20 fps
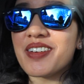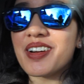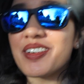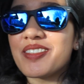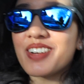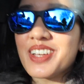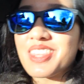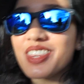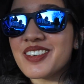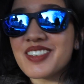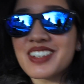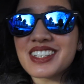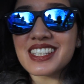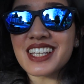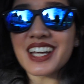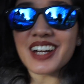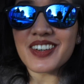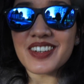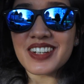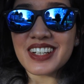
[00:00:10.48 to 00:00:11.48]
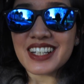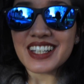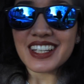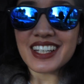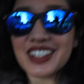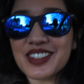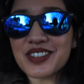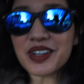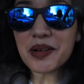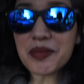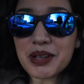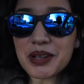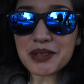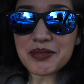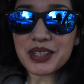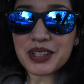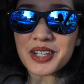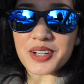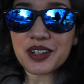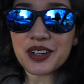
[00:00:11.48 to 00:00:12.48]
My brother is currently dropping
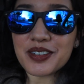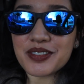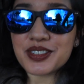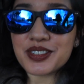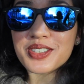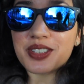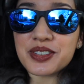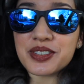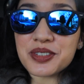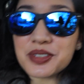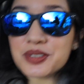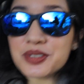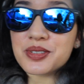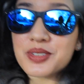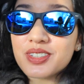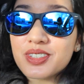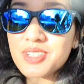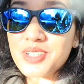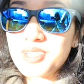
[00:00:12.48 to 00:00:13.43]
me off to the